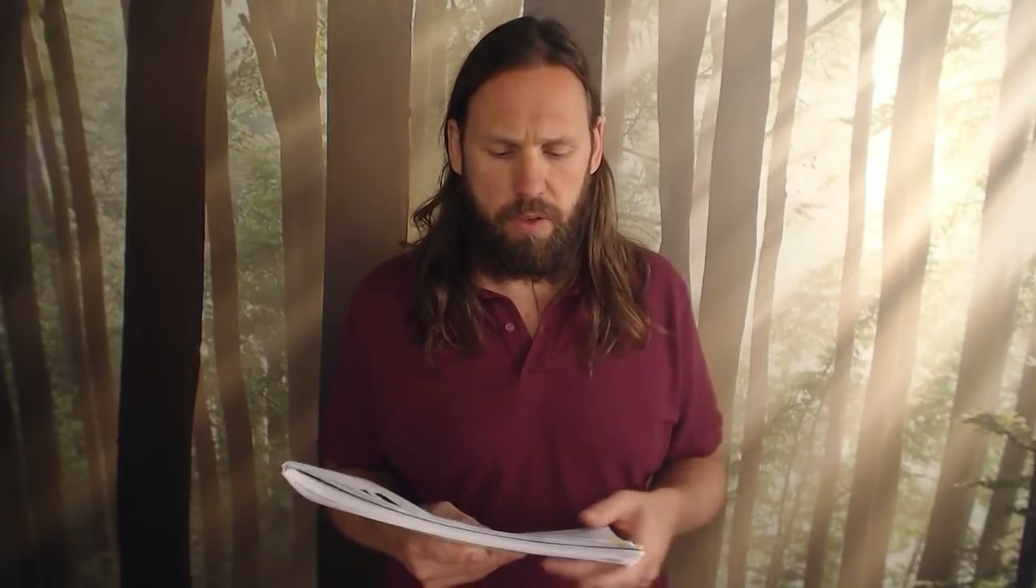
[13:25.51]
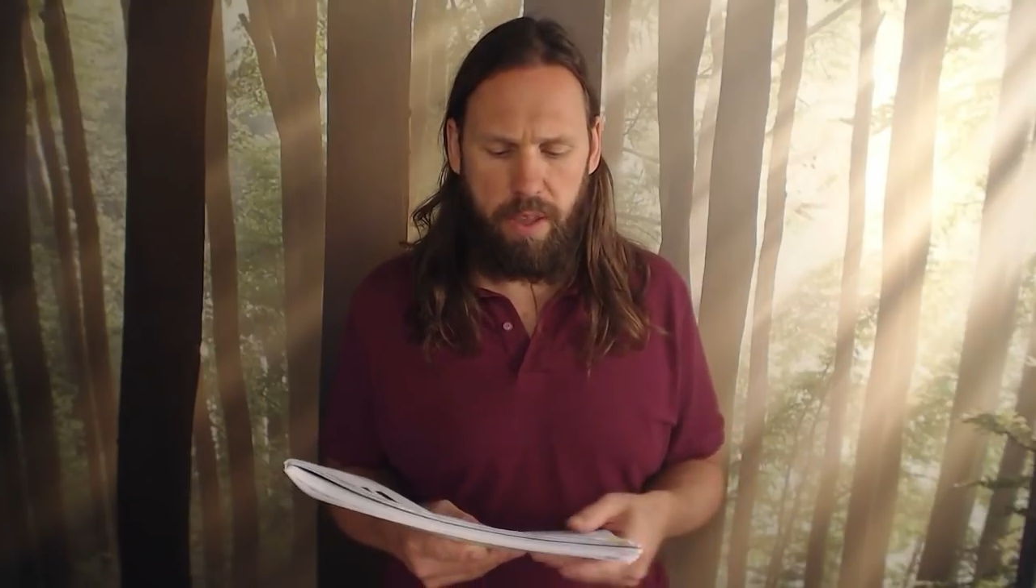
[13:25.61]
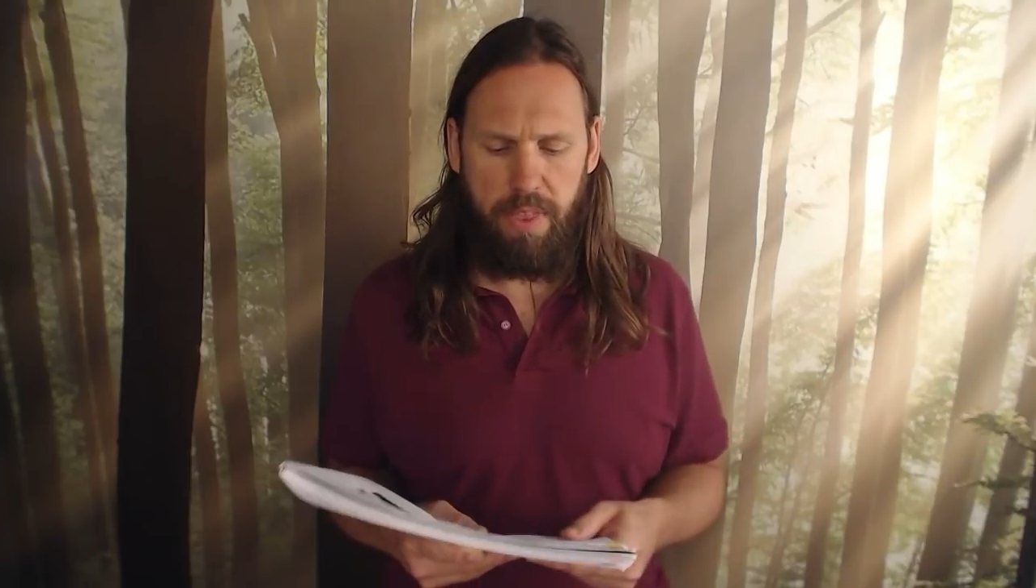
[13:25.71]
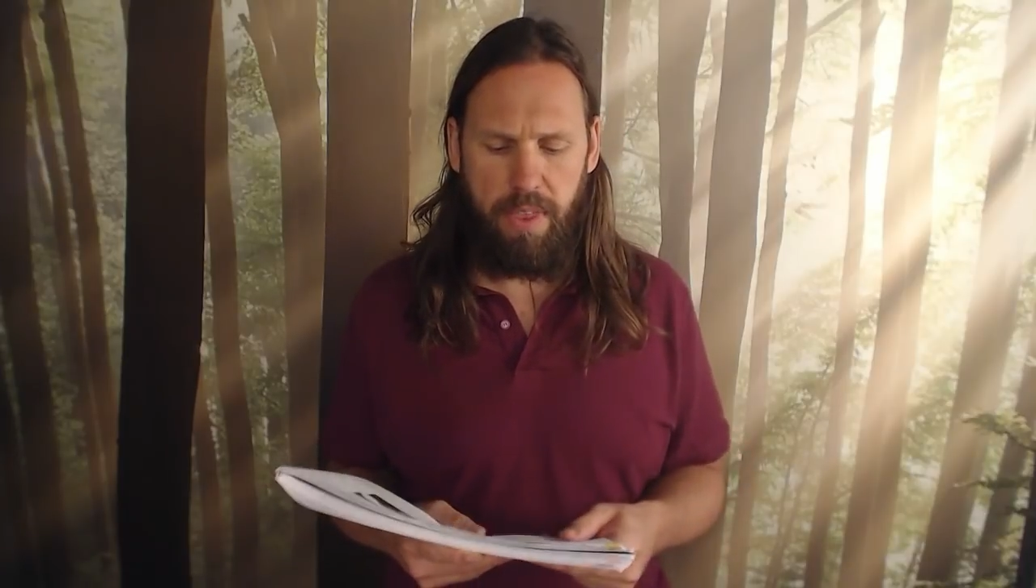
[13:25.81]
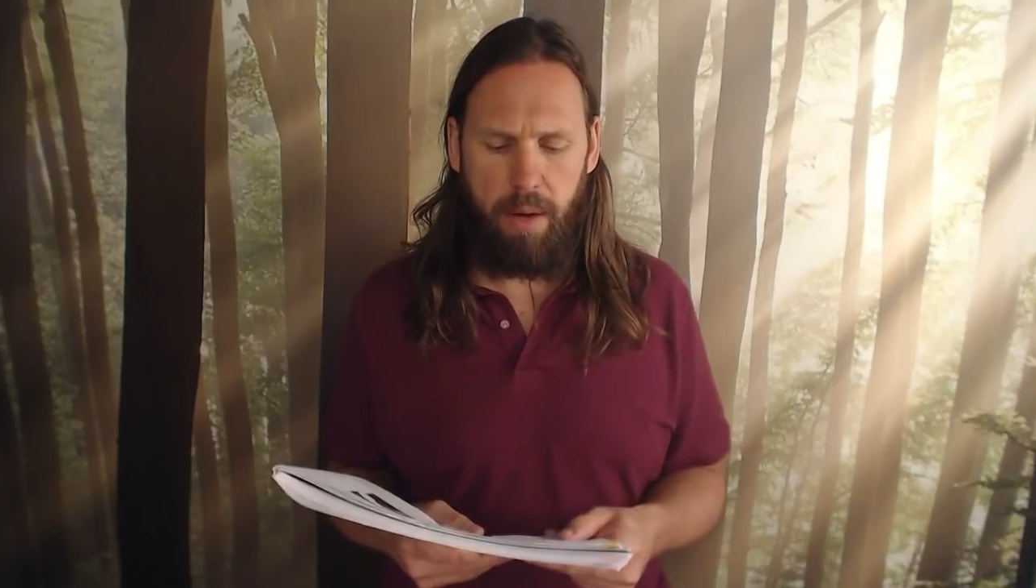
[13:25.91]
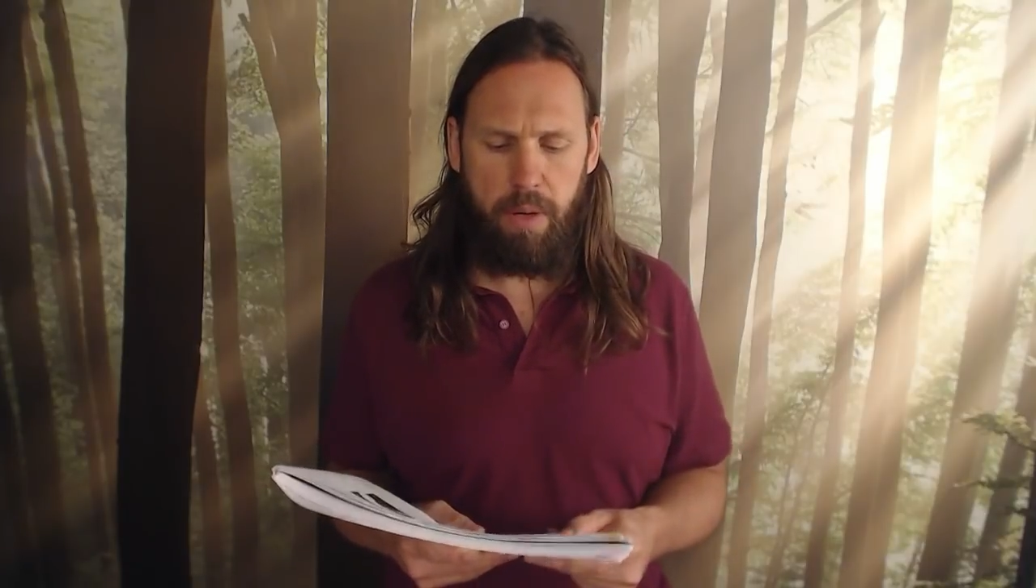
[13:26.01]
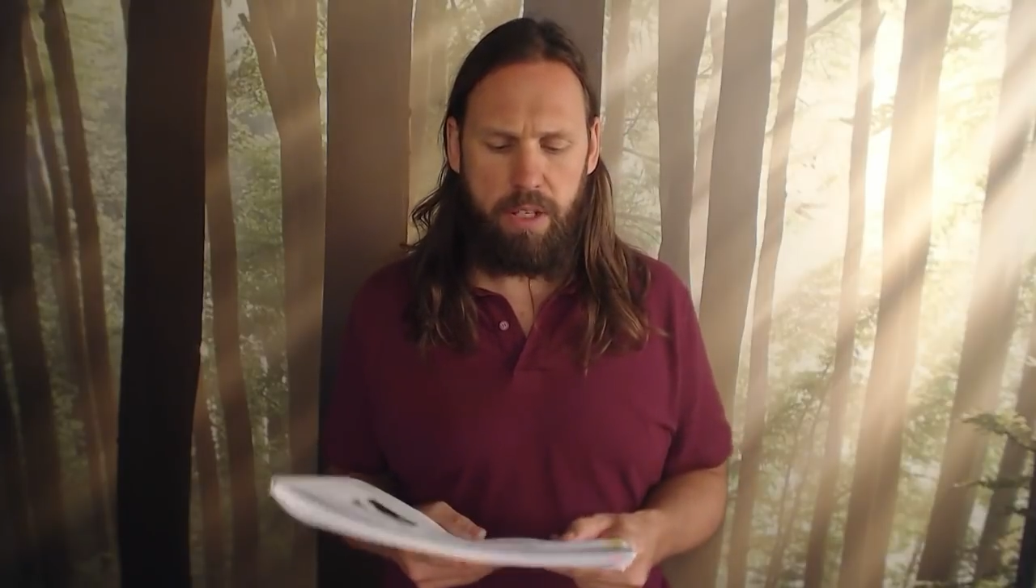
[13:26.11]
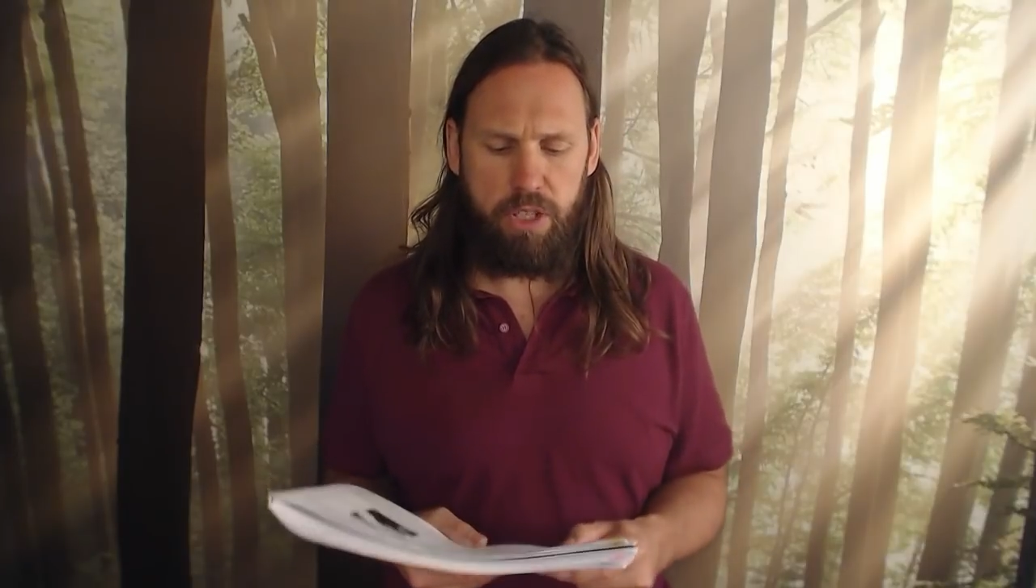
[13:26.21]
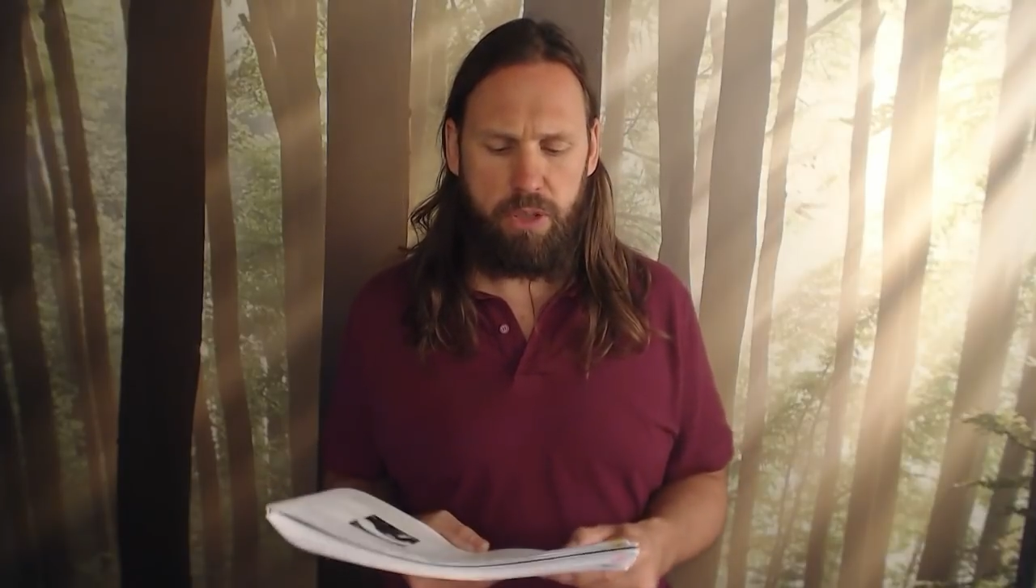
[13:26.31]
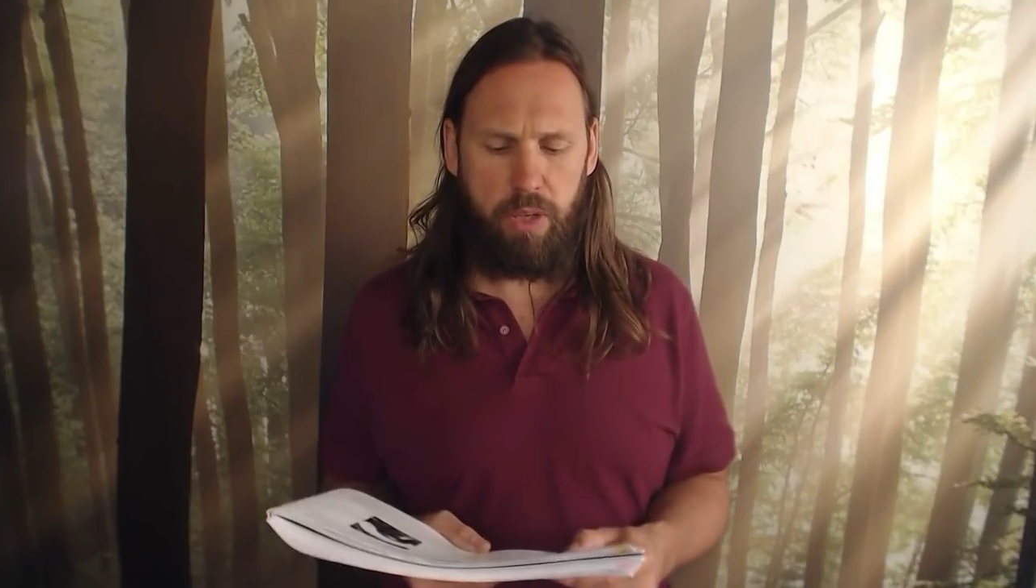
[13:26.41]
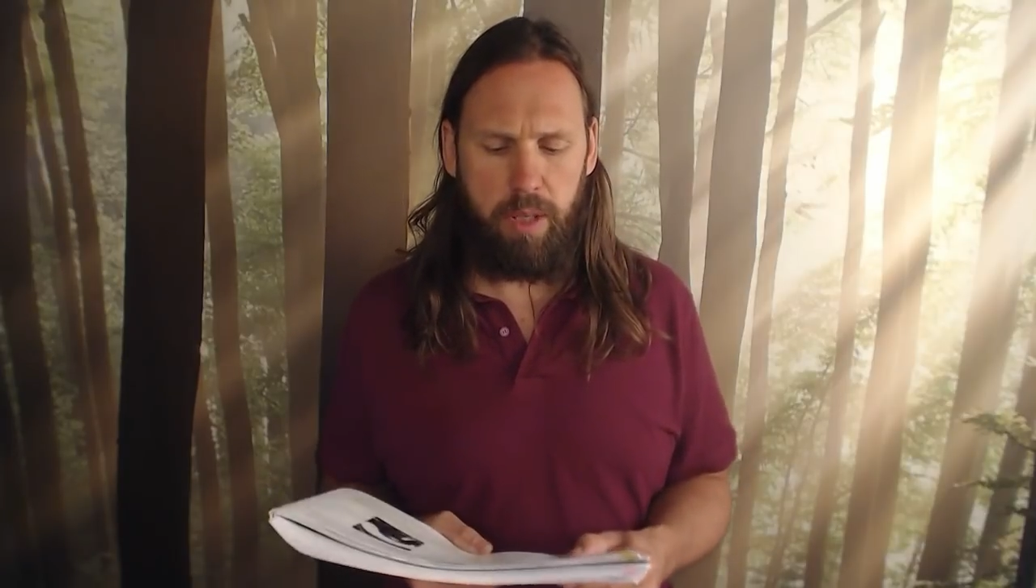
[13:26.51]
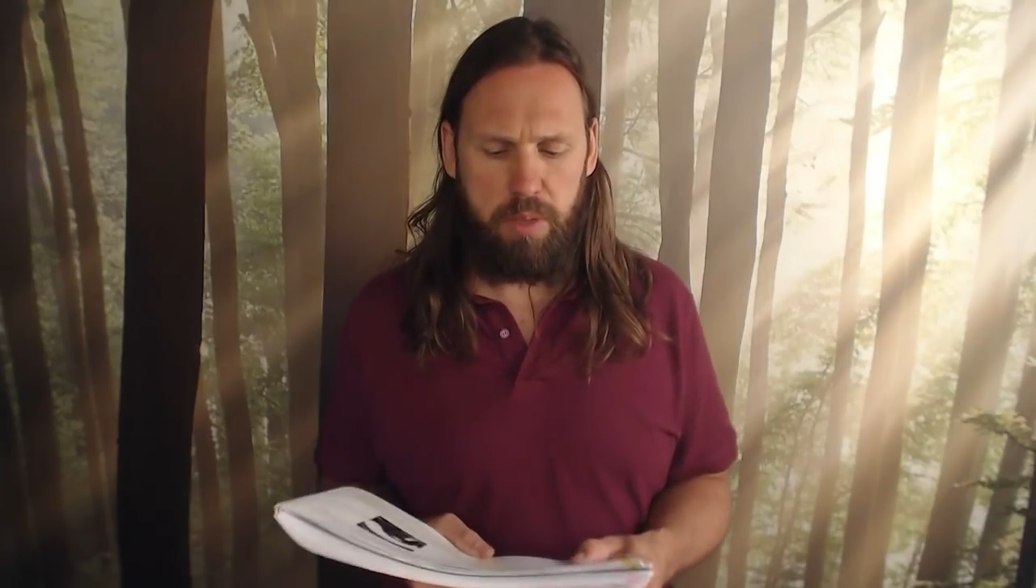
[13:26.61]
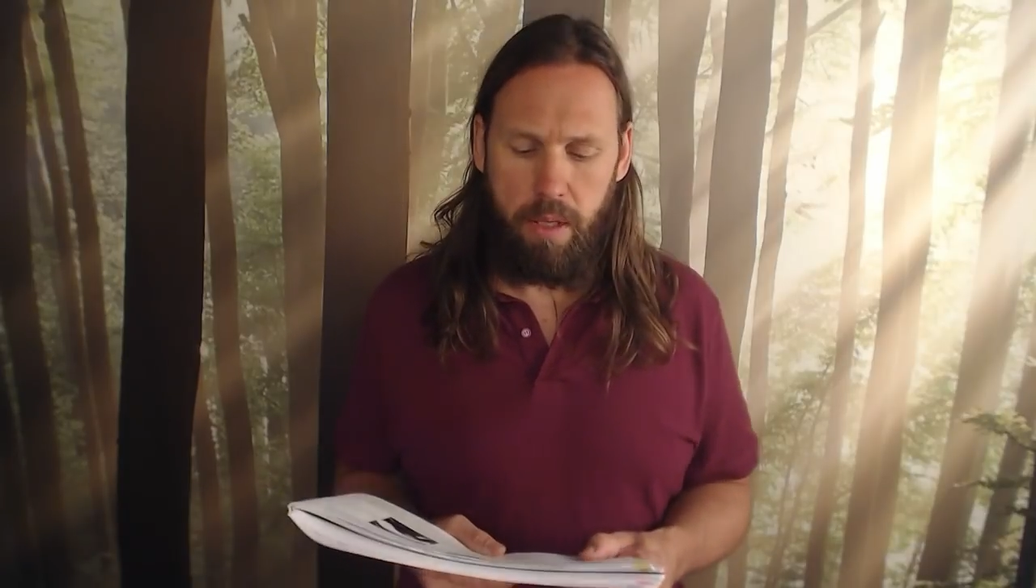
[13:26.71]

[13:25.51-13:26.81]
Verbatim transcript: etheric streams,